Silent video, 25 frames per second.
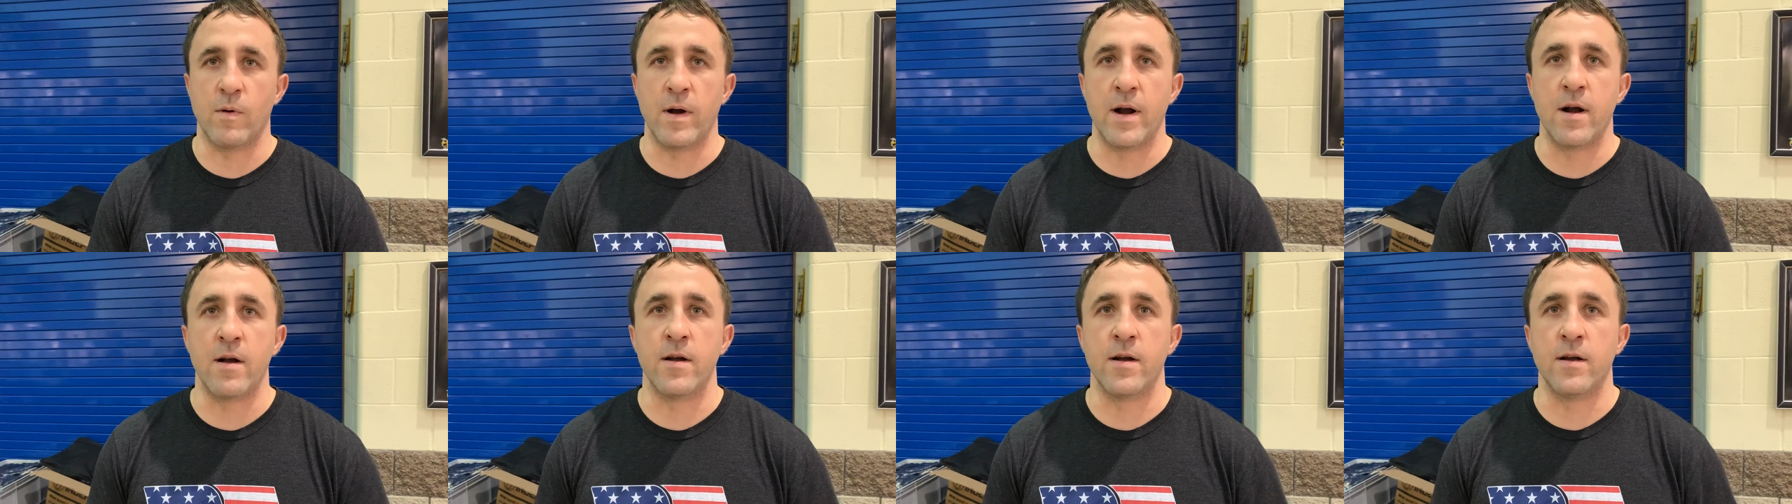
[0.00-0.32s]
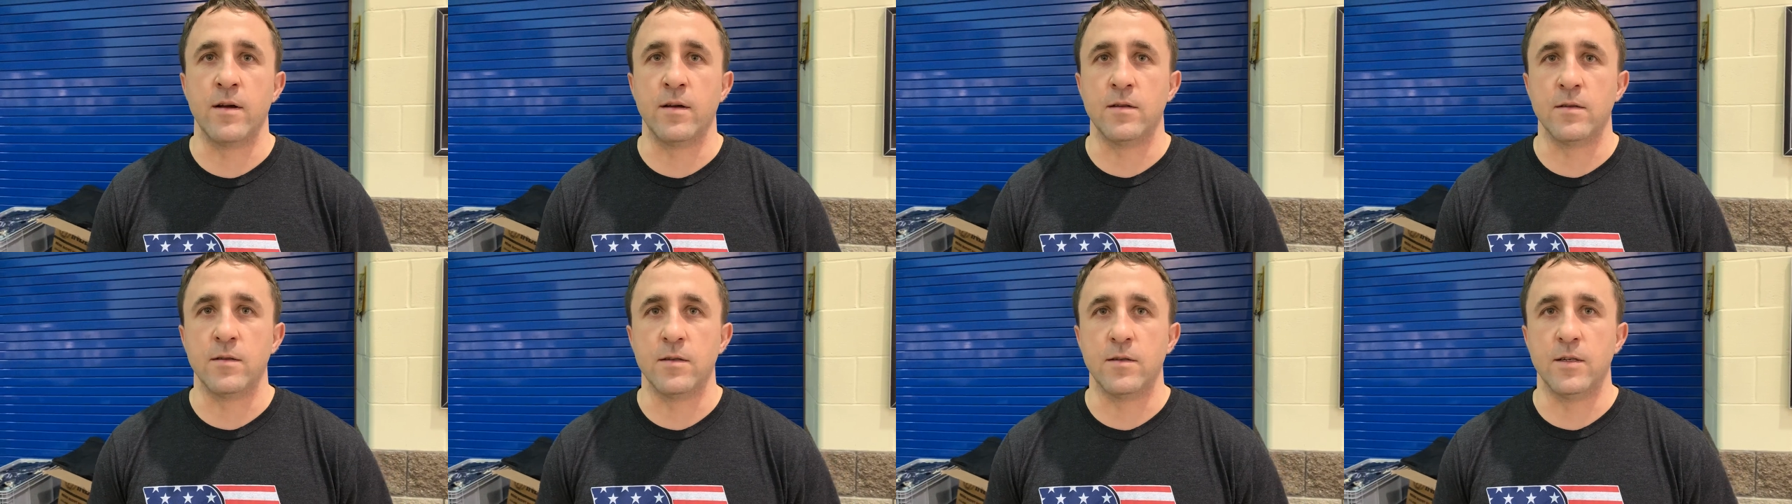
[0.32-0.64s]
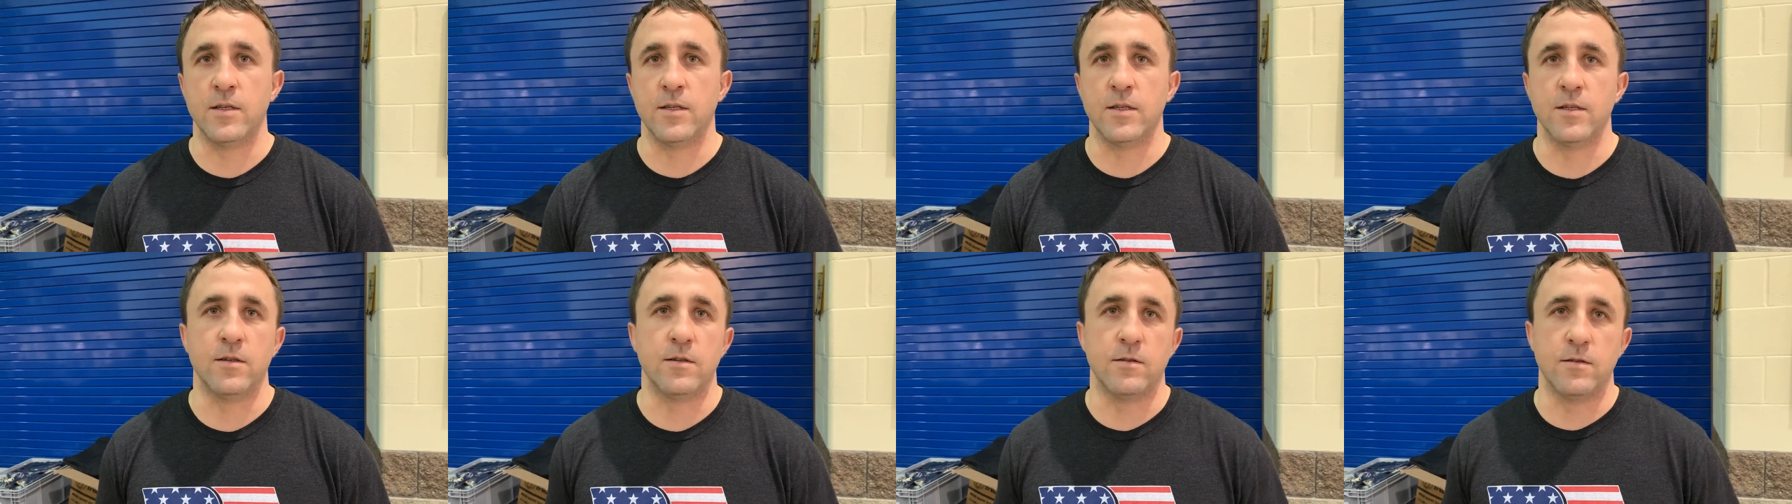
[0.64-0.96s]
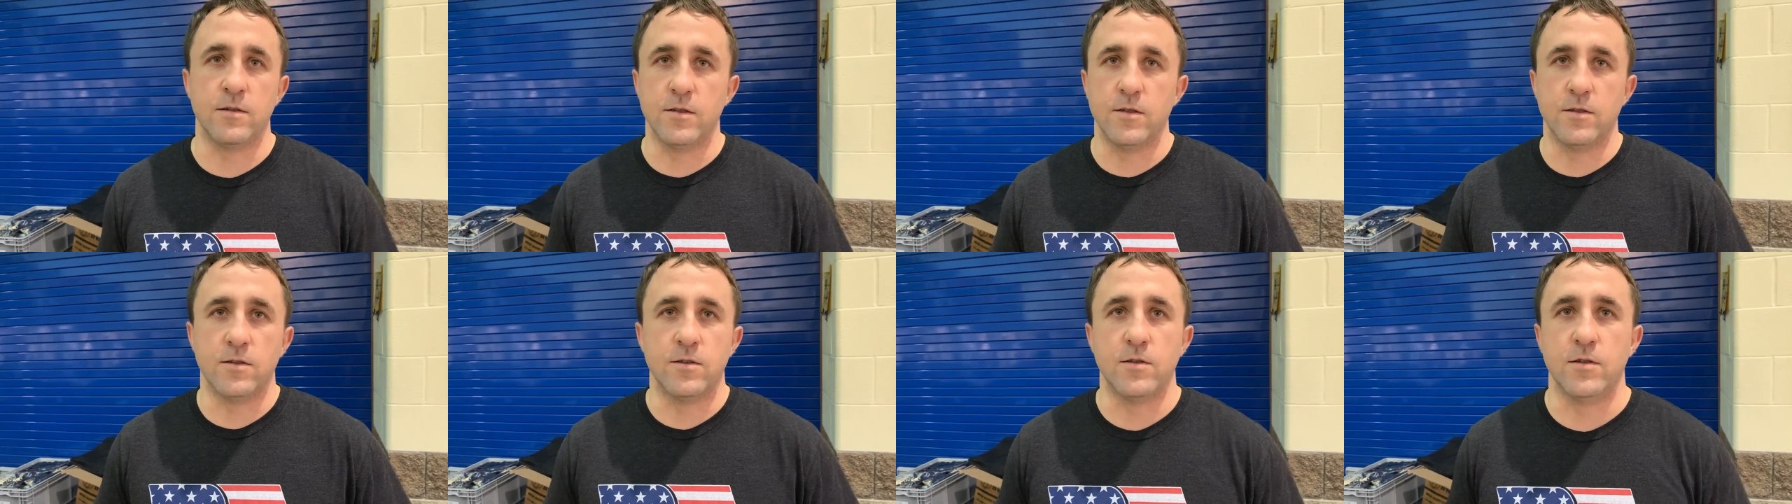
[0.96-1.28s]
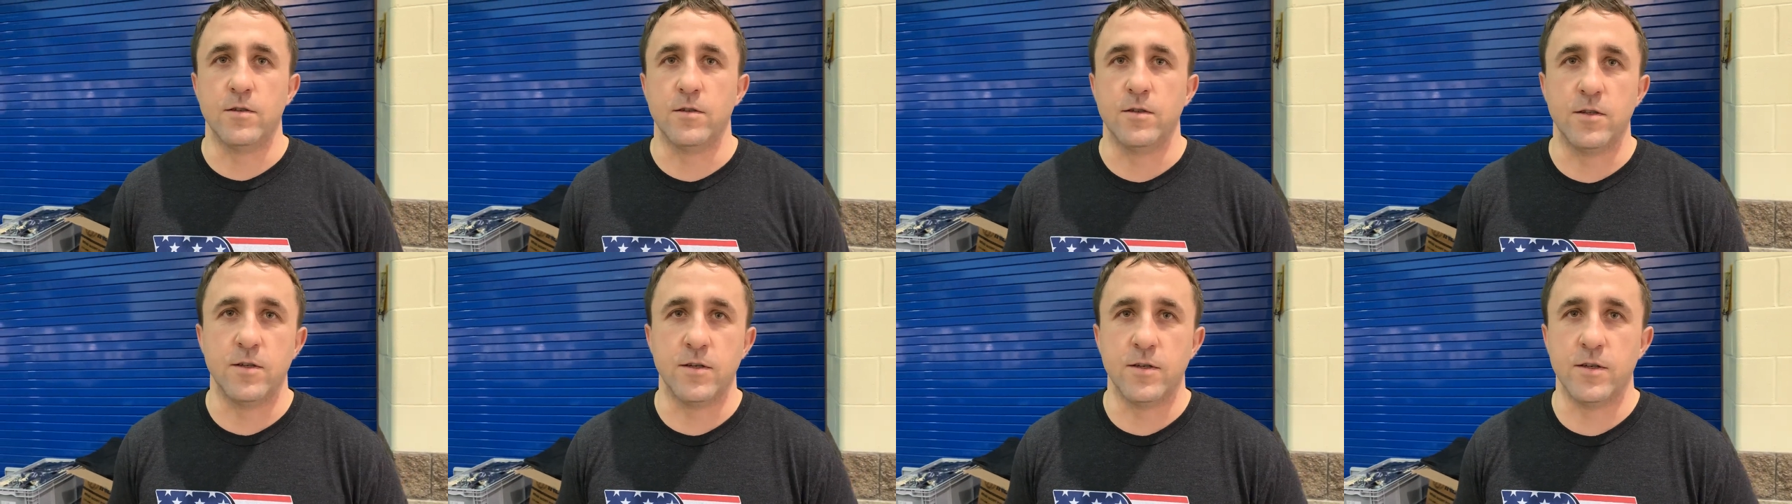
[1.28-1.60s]
wearing it, and
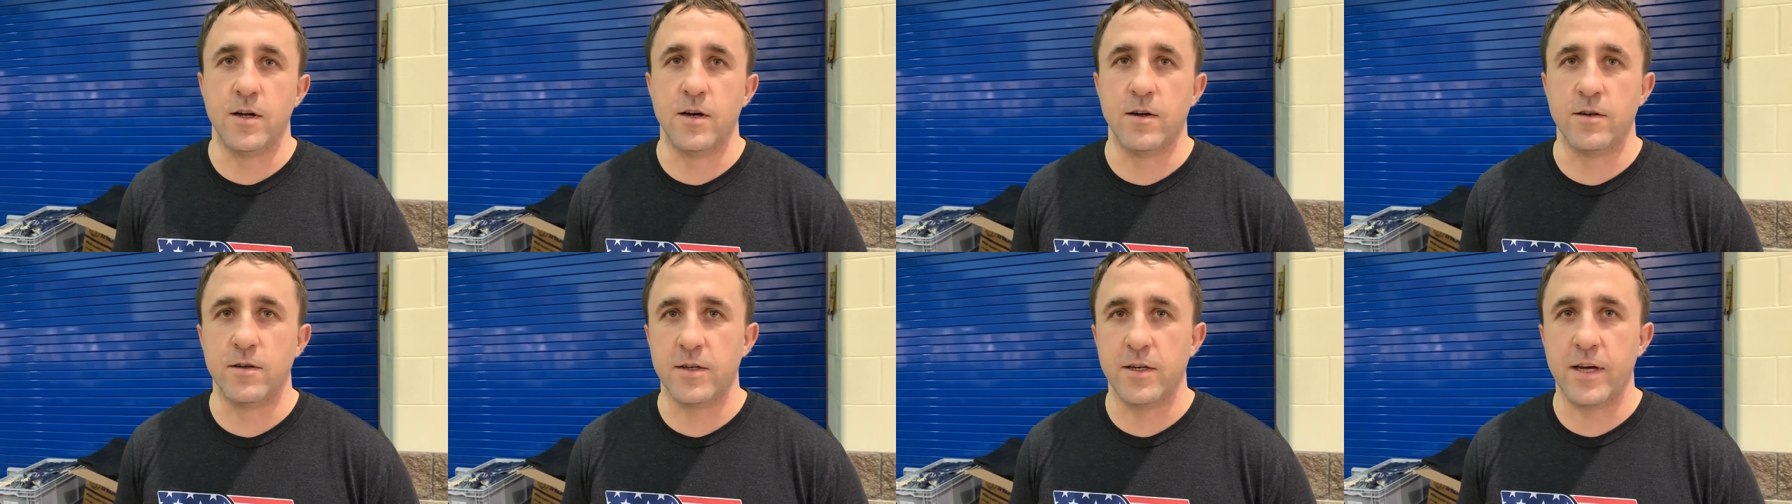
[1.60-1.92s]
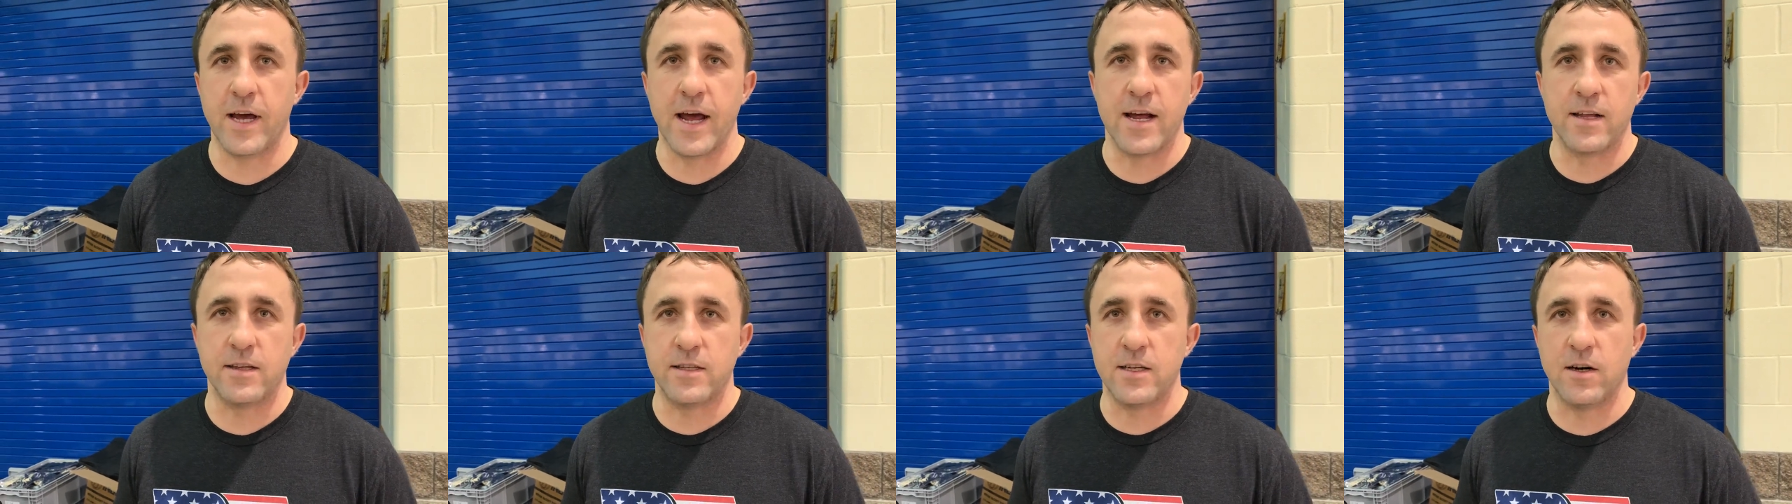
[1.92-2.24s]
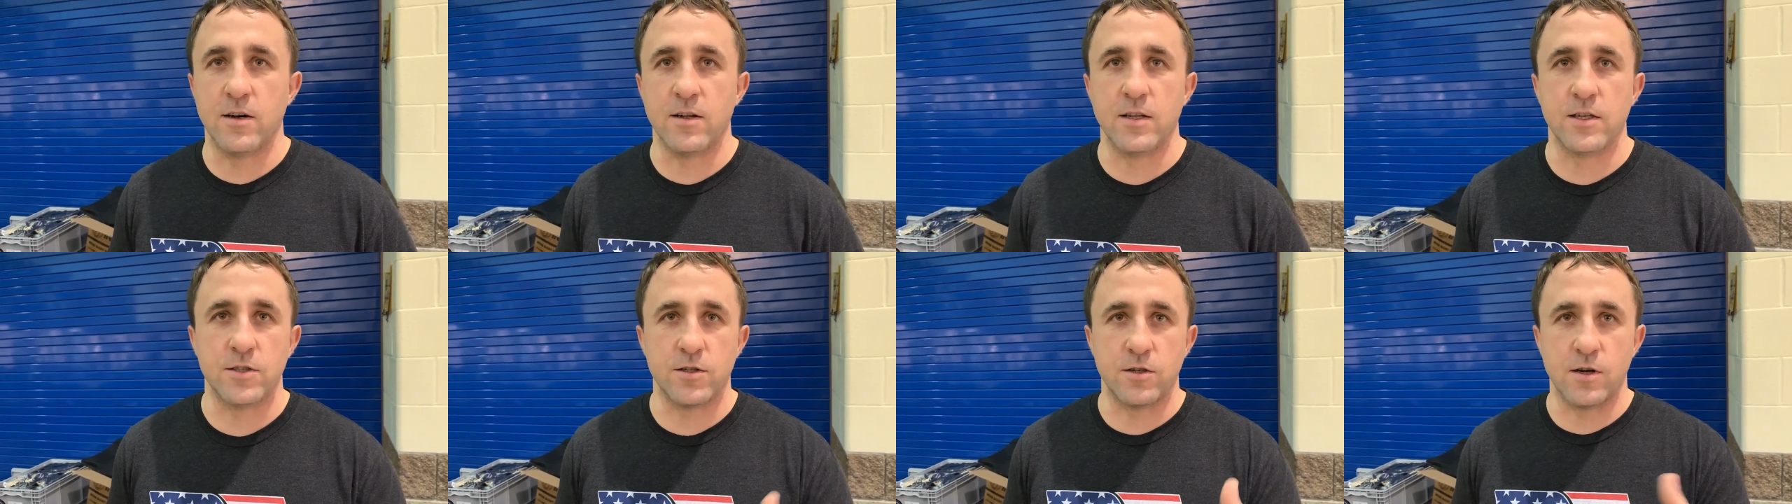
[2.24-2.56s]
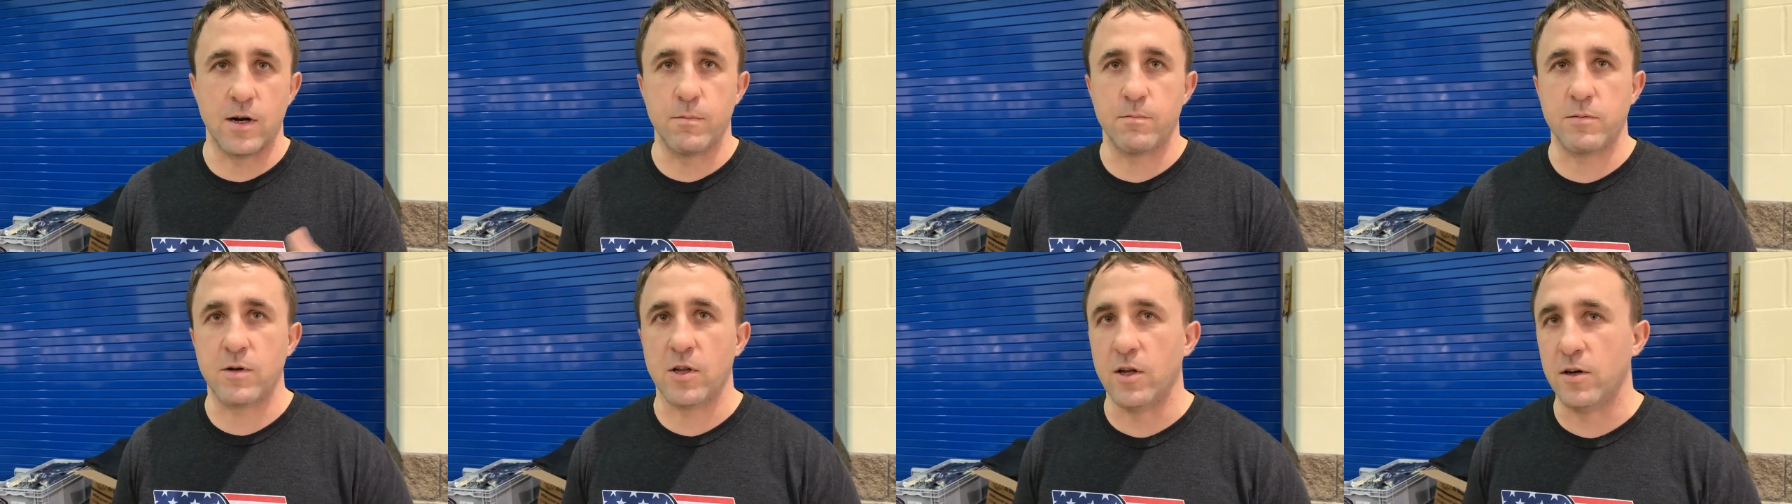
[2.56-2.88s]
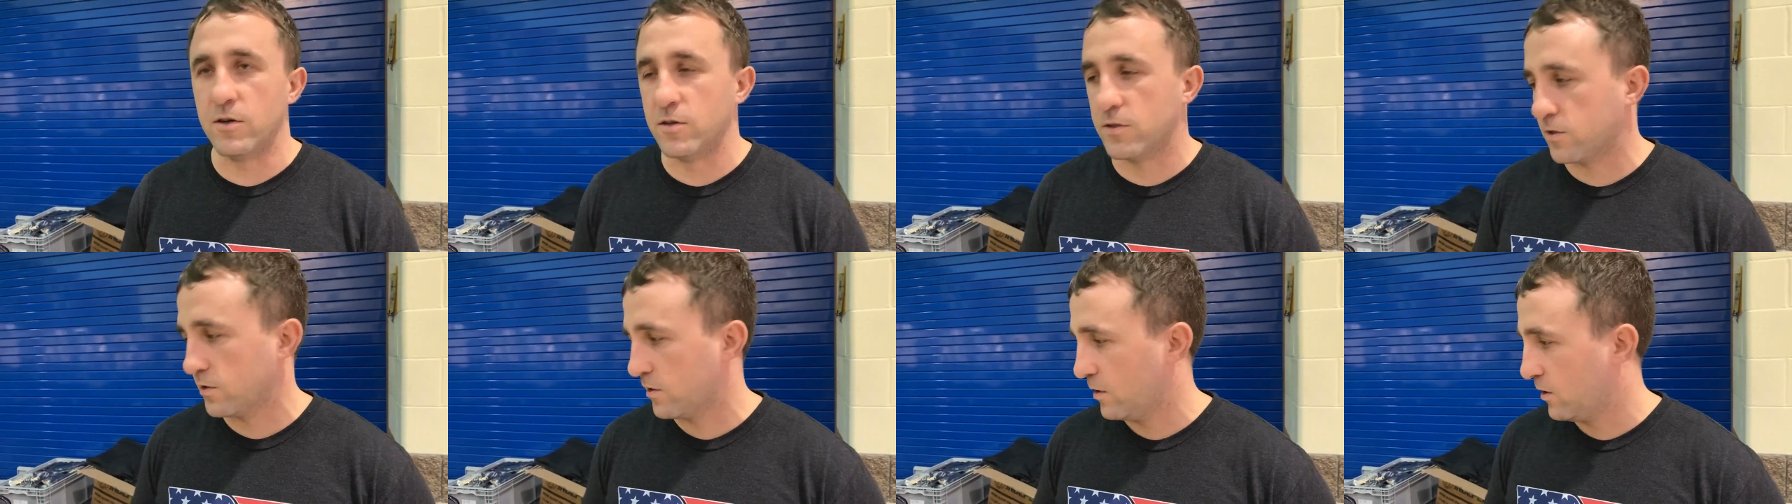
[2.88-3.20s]
you know you can't tell unless you're up
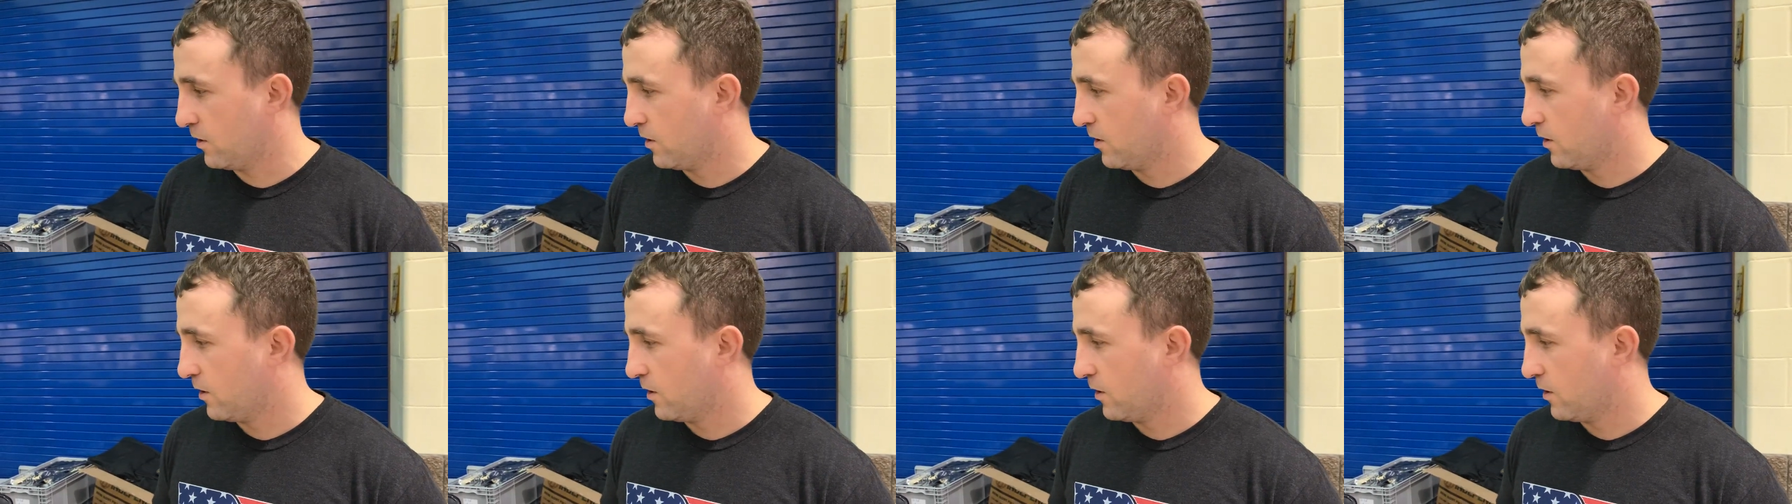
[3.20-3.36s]
close.